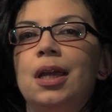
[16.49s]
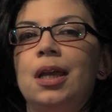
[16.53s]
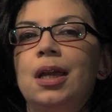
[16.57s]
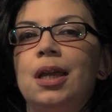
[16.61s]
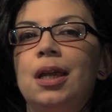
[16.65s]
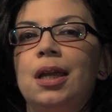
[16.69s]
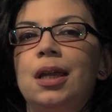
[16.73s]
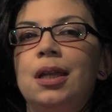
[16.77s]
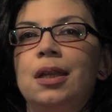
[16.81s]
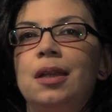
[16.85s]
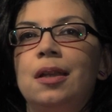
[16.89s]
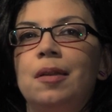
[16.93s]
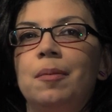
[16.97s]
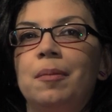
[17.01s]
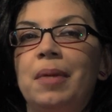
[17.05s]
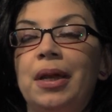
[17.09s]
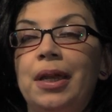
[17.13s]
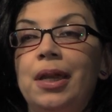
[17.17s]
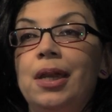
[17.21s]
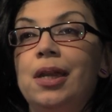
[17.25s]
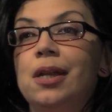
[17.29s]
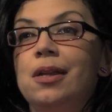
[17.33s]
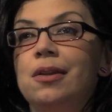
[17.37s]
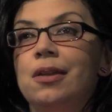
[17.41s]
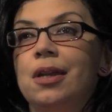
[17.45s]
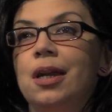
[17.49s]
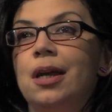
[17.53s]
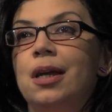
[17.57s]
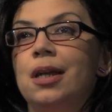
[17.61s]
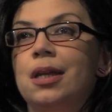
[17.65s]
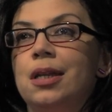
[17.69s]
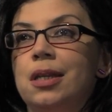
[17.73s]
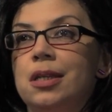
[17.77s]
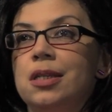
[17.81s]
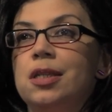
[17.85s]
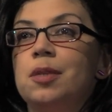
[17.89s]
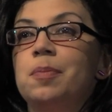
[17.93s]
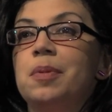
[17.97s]
And my area
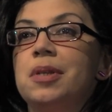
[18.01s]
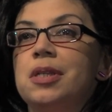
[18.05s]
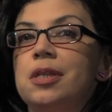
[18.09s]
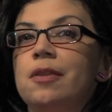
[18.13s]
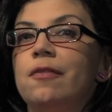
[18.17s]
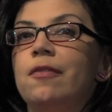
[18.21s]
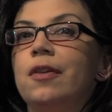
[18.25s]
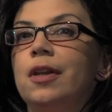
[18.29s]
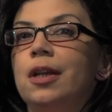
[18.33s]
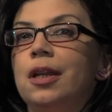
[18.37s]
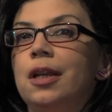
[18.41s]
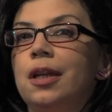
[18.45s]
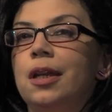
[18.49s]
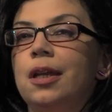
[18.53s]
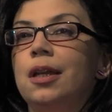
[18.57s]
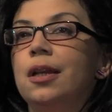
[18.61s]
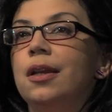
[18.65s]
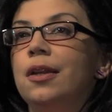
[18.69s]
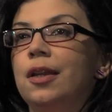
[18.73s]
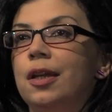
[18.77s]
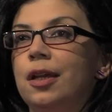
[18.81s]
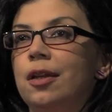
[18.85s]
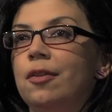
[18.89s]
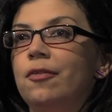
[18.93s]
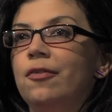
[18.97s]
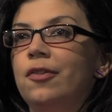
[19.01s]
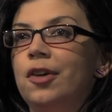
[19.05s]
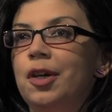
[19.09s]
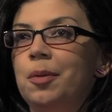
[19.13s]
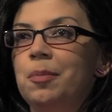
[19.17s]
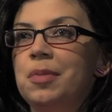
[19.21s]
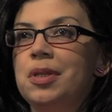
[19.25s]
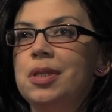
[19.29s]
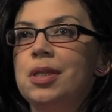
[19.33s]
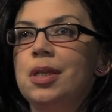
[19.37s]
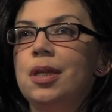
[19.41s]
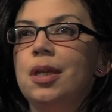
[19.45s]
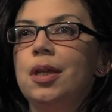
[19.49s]
is specifically clinical
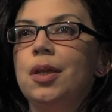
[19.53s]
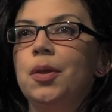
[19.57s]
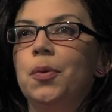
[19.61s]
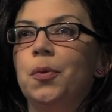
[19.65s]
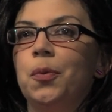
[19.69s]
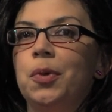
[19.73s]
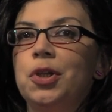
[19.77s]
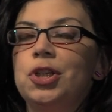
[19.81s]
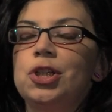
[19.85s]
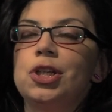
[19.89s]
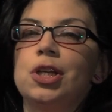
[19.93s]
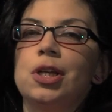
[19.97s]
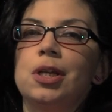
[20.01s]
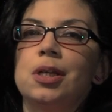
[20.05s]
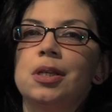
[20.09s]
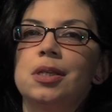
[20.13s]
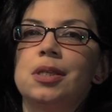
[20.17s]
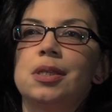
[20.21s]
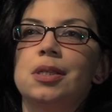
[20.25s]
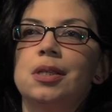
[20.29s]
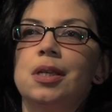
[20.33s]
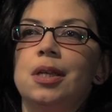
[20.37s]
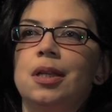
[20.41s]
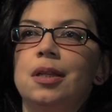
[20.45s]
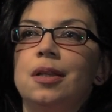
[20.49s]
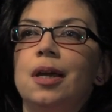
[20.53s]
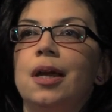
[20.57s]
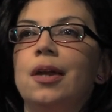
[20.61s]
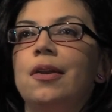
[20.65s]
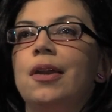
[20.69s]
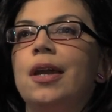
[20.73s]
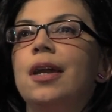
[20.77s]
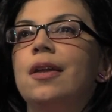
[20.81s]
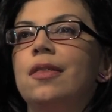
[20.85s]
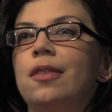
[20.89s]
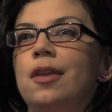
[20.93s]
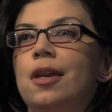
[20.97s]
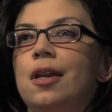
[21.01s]
pharmacy, which is the
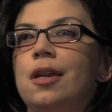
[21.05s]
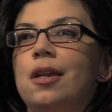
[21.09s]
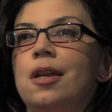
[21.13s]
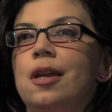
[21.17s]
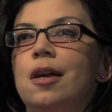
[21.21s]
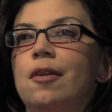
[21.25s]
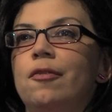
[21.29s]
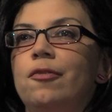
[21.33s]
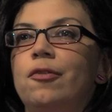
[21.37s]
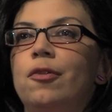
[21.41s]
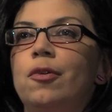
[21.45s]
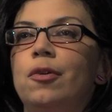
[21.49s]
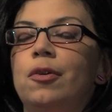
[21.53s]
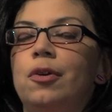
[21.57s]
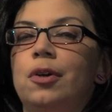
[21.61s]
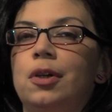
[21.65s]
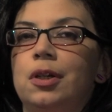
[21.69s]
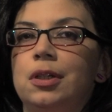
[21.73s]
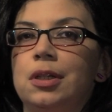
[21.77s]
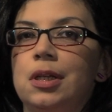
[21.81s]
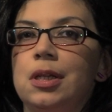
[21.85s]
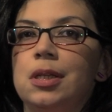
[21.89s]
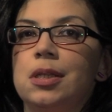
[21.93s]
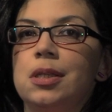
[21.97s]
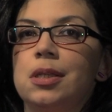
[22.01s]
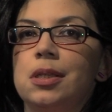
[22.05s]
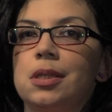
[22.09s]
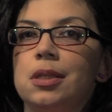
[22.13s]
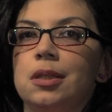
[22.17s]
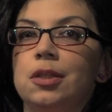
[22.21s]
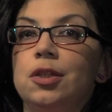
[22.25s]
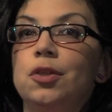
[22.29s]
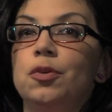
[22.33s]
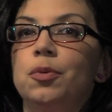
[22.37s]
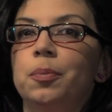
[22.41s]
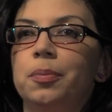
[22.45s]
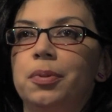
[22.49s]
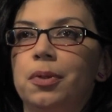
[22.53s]
direct area for this
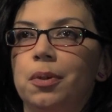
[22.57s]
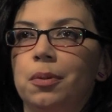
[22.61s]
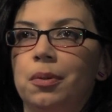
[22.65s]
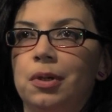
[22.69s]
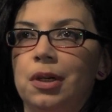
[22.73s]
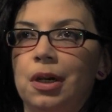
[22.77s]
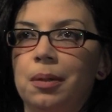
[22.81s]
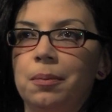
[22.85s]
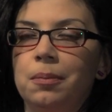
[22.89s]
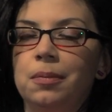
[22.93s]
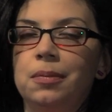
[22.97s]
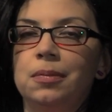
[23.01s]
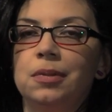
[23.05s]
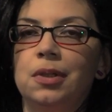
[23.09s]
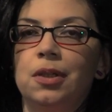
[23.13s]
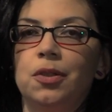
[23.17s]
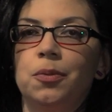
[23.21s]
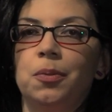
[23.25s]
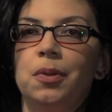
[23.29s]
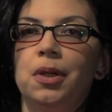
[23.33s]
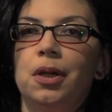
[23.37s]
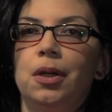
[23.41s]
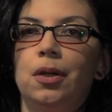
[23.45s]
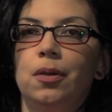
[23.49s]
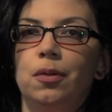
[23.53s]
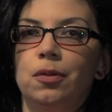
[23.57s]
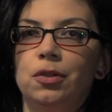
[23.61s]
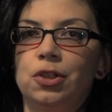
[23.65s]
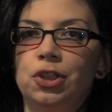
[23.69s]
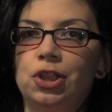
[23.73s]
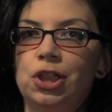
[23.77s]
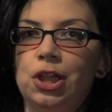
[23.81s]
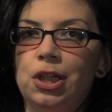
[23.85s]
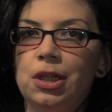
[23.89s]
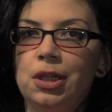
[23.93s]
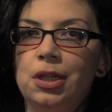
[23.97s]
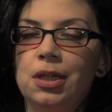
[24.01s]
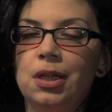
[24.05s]
new program that we are
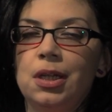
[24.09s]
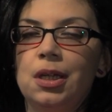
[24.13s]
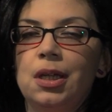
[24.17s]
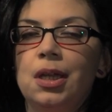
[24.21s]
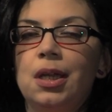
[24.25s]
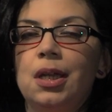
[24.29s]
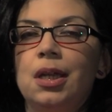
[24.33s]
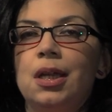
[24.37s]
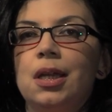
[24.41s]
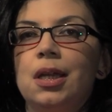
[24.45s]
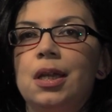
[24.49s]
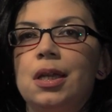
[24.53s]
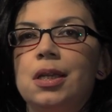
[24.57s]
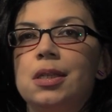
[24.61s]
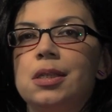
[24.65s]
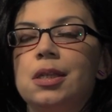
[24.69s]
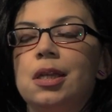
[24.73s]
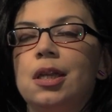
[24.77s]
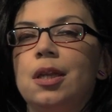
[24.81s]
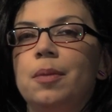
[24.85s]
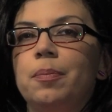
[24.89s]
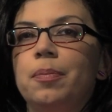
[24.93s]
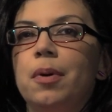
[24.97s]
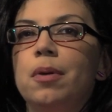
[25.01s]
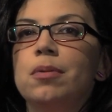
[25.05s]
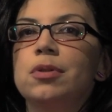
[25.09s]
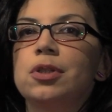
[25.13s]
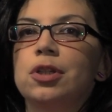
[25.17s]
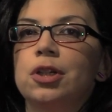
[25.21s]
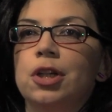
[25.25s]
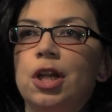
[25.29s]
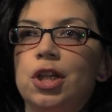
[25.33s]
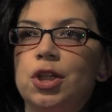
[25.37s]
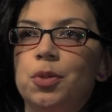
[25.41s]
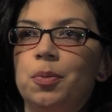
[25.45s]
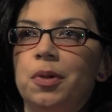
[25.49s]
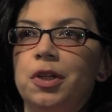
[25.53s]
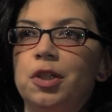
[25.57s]
launching as a
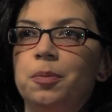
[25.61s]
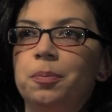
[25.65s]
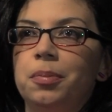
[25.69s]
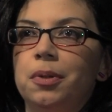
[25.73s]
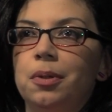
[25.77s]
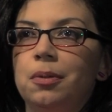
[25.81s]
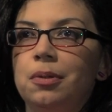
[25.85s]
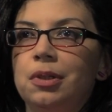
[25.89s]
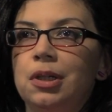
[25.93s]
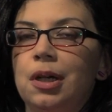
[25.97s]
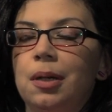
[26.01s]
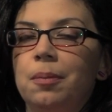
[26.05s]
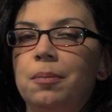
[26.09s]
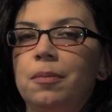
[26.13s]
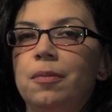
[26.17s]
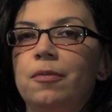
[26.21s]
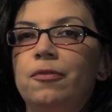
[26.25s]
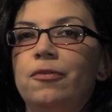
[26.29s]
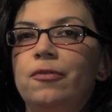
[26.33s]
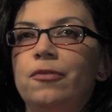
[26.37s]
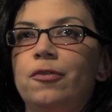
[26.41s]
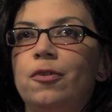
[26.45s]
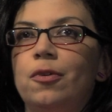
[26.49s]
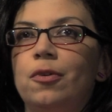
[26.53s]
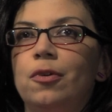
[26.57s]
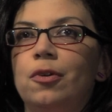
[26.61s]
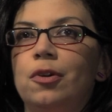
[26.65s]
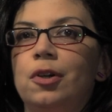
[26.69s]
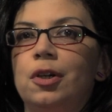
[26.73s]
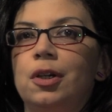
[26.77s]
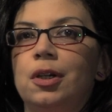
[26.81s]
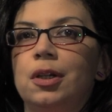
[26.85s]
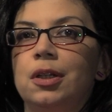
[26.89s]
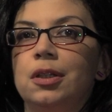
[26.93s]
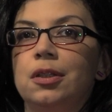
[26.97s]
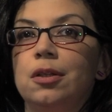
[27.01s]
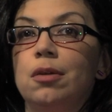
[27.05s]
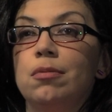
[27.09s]
postgraduate program
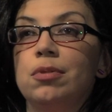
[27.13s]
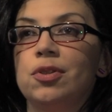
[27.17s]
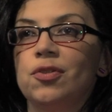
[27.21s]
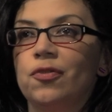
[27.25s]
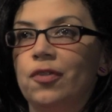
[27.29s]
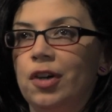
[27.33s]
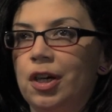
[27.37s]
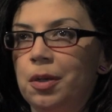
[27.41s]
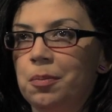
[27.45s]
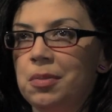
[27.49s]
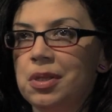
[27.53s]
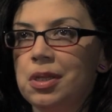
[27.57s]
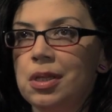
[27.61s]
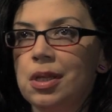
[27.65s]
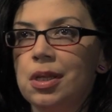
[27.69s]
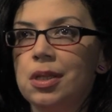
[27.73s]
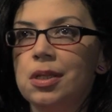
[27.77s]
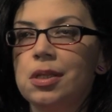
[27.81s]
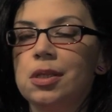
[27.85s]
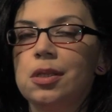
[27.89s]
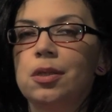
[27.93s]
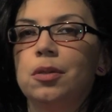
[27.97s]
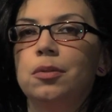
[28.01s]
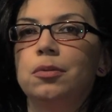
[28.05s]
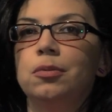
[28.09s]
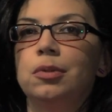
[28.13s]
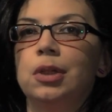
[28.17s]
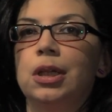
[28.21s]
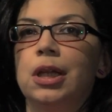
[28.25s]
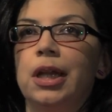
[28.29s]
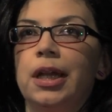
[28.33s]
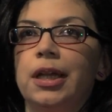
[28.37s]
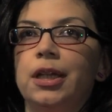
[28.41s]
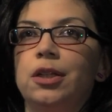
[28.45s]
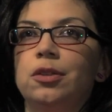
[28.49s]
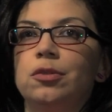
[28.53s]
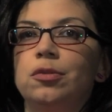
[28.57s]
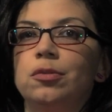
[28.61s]
for those pharmacists who would
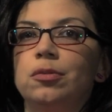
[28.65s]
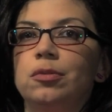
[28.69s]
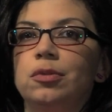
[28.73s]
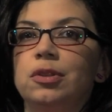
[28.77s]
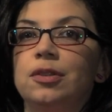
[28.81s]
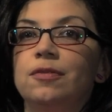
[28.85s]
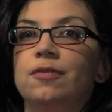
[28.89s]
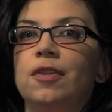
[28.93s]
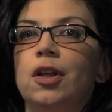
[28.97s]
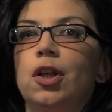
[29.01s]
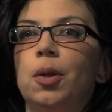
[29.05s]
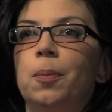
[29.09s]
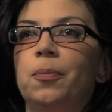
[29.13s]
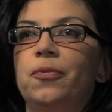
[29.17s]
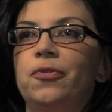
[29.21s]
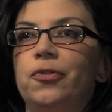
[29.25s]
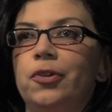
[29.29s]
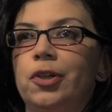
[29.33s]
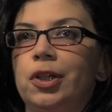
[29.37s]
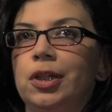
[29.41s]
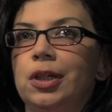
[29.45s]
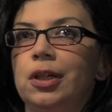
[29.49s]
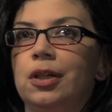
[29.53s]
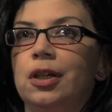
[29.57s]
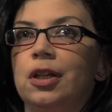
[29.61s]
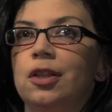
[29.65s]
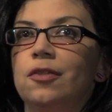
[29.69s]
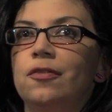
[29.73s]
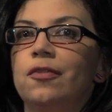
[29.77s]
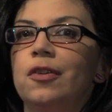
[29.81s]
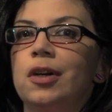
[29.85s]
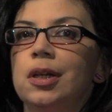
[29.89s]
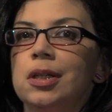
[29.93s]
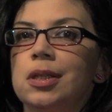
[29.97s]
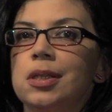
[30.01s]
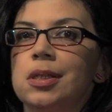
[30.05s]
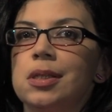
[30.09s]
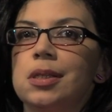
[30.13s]
like to develop further
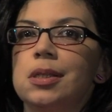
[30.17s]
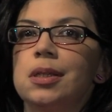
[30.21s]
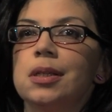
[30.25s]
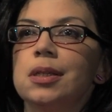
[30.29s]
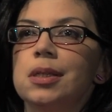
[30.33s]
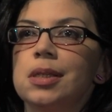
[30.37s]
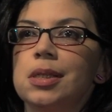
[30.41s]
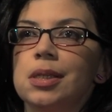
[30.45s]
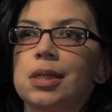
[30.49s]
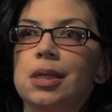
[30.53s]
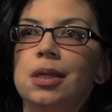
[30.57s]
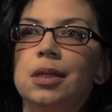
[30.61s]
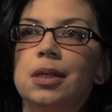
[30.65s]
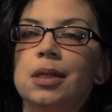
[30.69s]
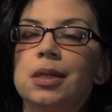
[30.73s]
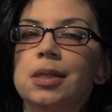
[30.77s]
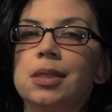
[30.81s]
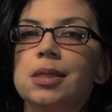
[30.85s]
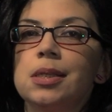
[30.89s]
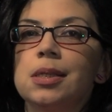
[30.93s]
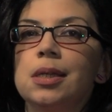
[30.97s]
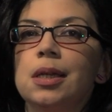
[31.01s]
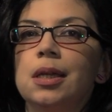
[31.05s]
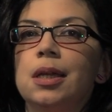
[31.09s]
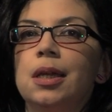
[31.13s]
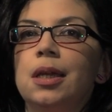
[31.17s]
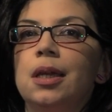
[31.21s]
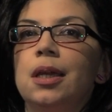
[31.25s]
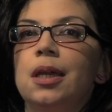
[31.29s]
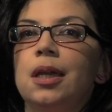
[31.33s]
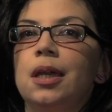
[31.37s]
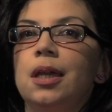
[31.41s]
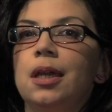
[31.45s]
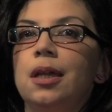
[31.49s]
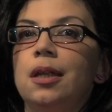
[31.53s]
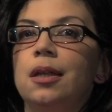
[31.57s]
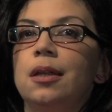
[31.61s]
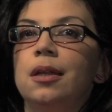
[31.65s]
advanced skills
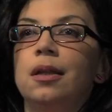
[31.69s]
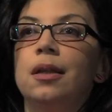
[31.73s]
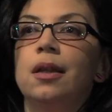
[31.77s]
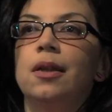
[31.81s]
in